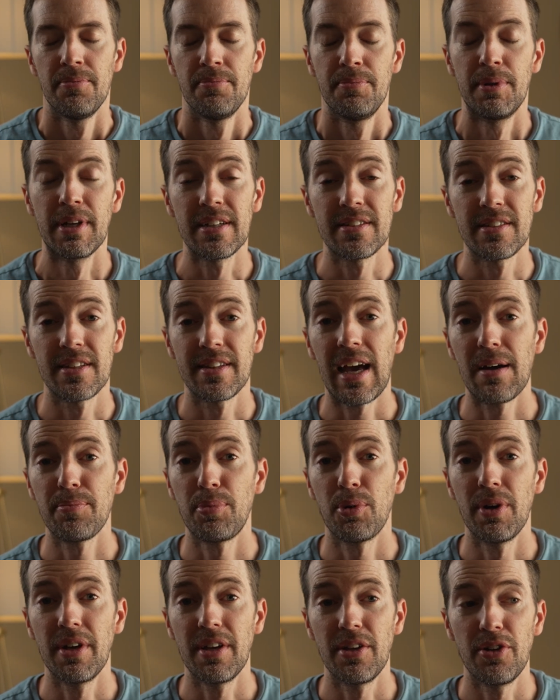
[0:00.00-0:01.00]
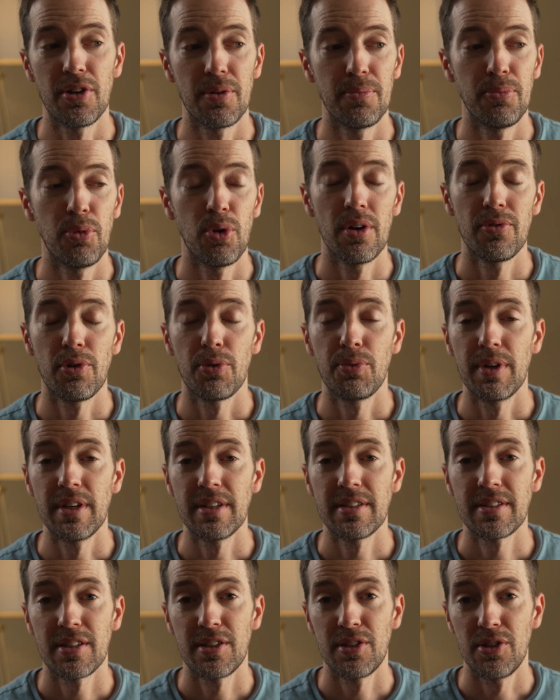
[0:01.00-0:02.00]
Because at that point, you're more of a
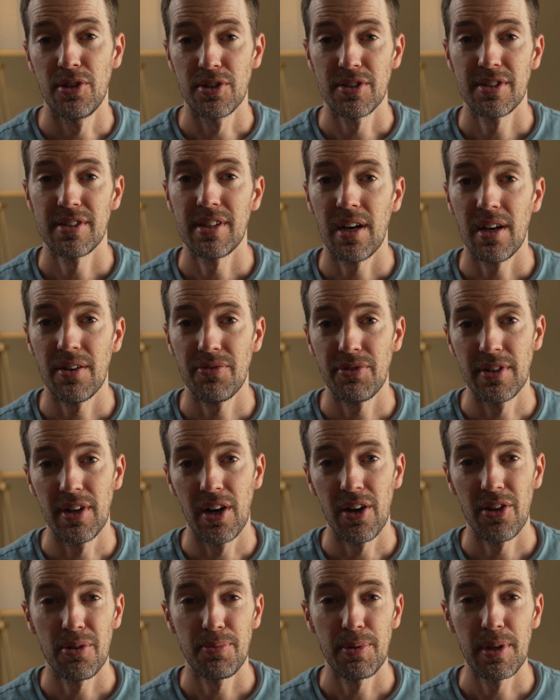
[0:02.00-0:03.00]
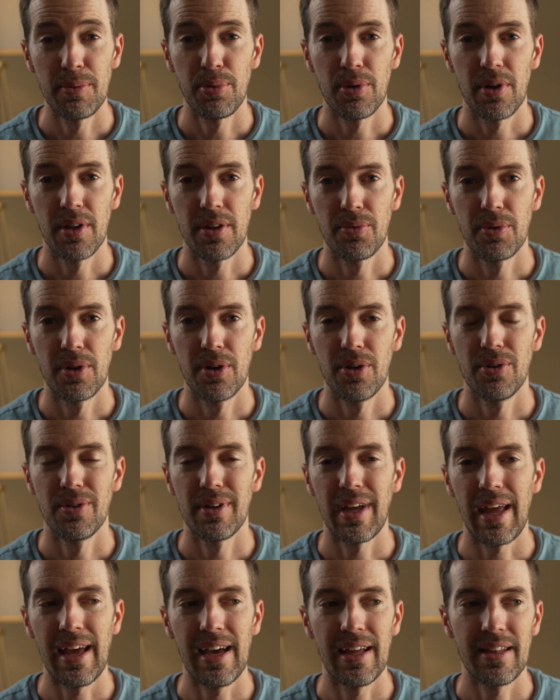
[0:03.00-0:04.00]
risk to yourself and other people on the
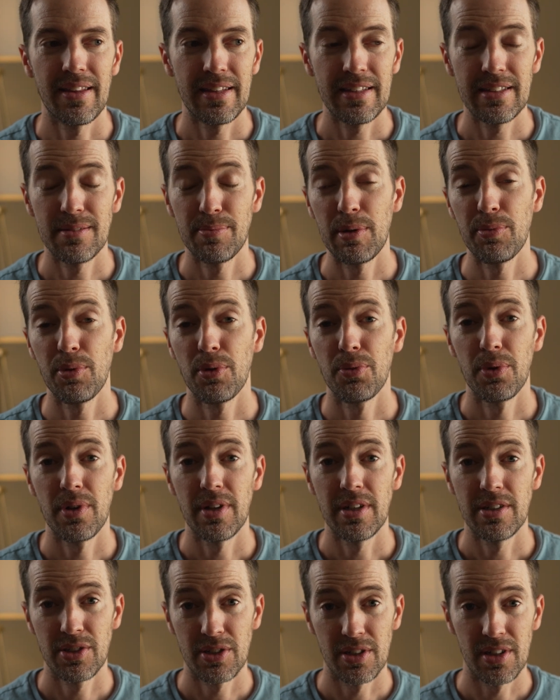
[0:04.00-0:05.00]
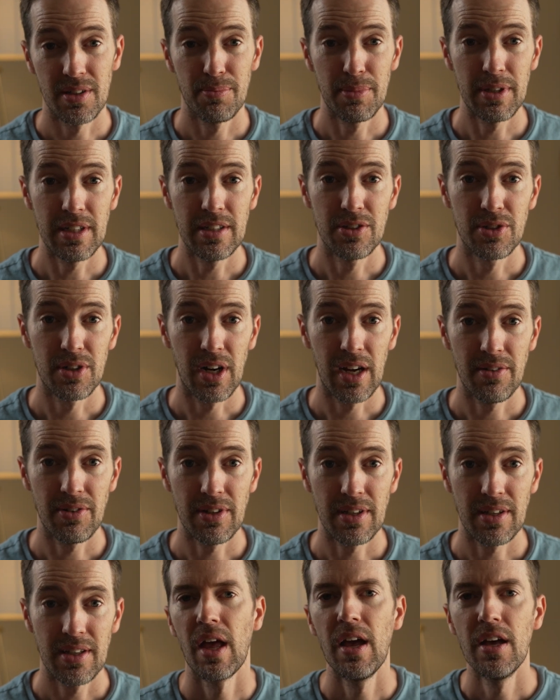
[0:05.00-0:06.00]
road, and these people really shouldn't be
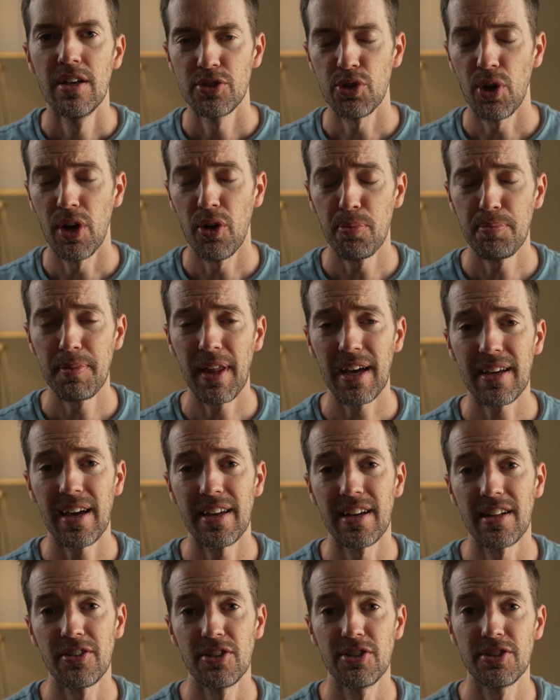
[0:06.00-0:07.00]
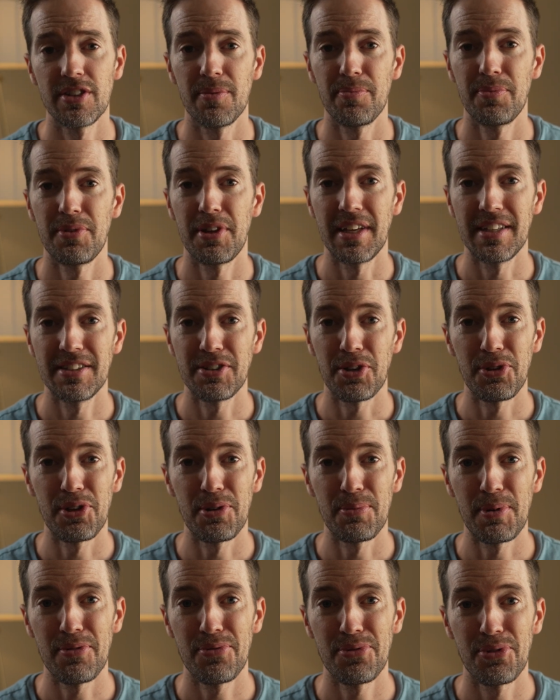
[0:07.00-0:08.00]
driving. So I hope that kind of clears up things a
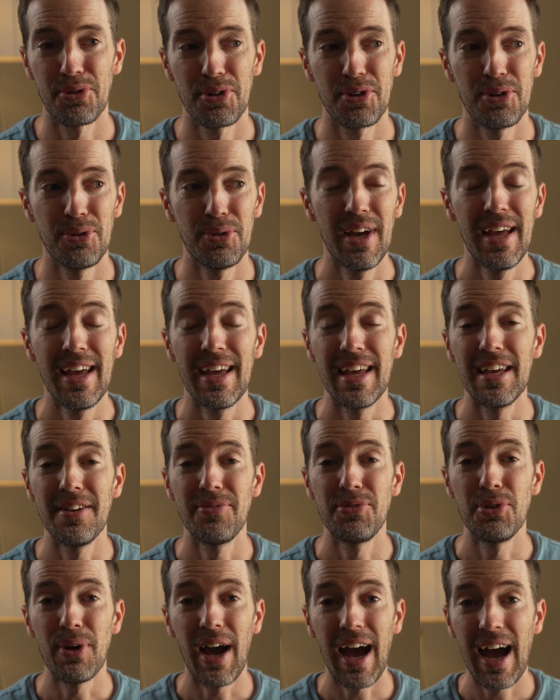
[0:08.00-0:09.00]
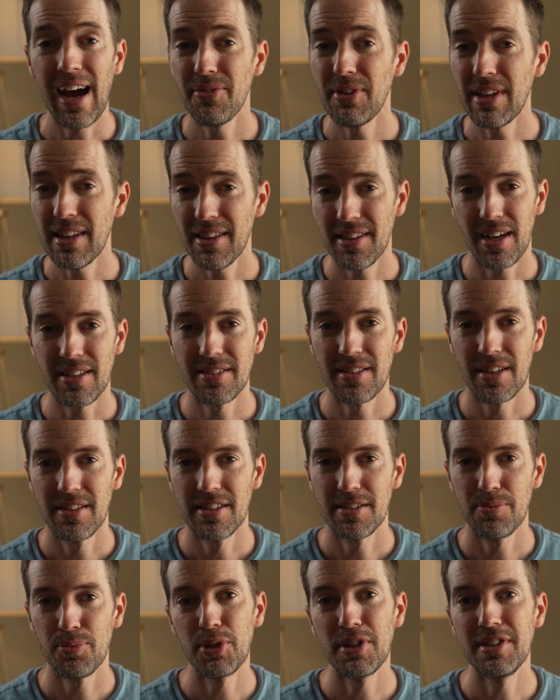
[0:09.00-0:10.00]
little bit for you. If you have any thoughts on
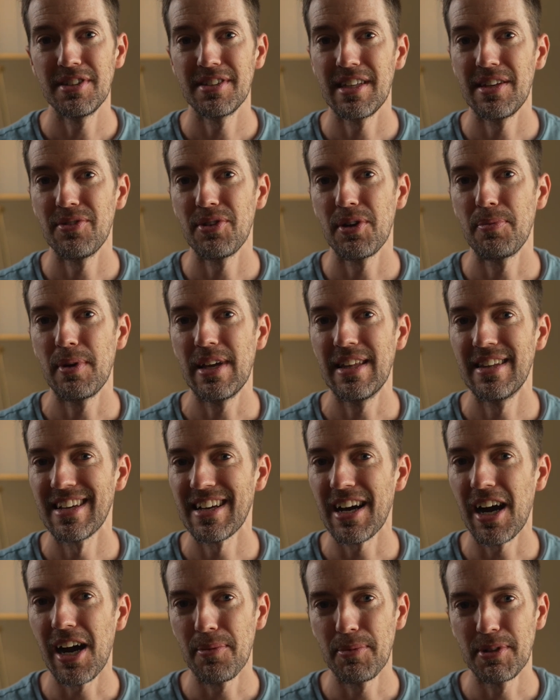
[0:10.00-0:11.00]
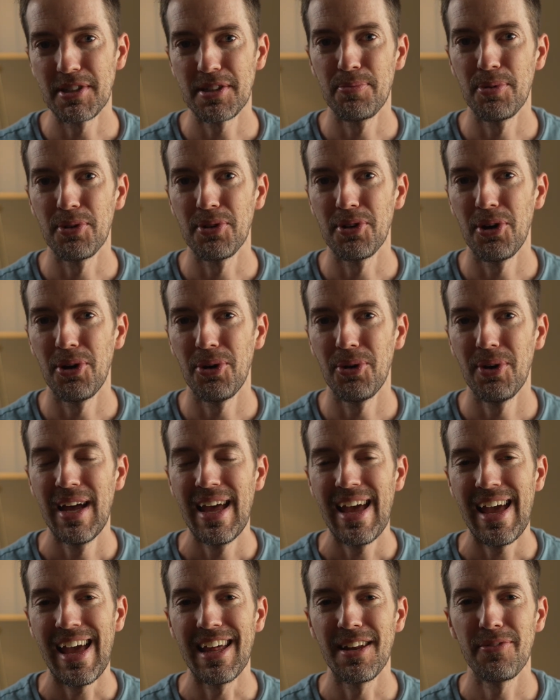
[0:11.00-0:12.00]
this, please leave them in the comments below.
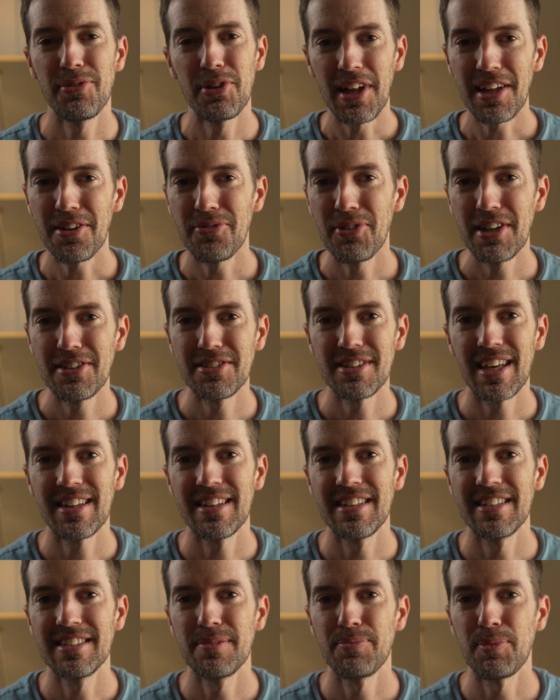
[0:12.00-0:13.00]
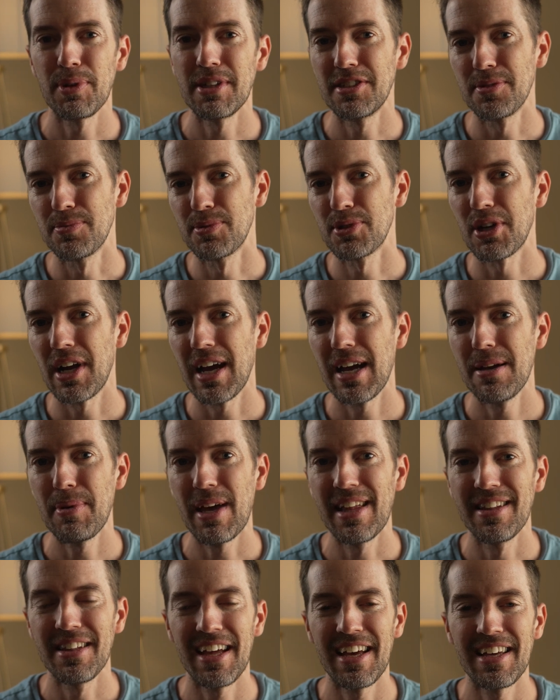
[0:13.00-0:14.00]
And if you like videos like this, please subscribe
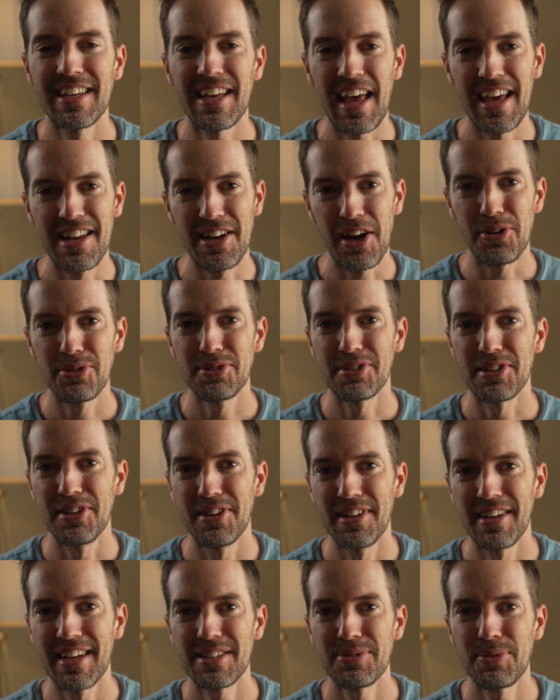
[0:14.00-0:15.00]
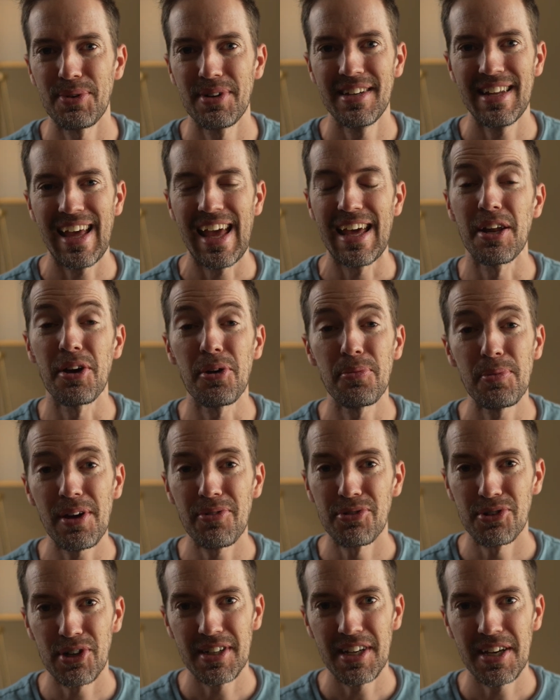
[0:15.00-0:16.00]
and like, and I'll see you in the next one. And I hope you
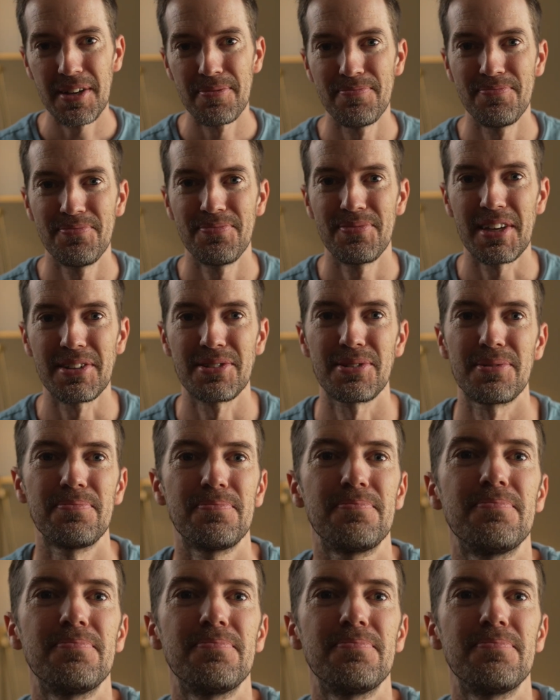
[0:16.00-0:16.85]
have a great day. Thanks.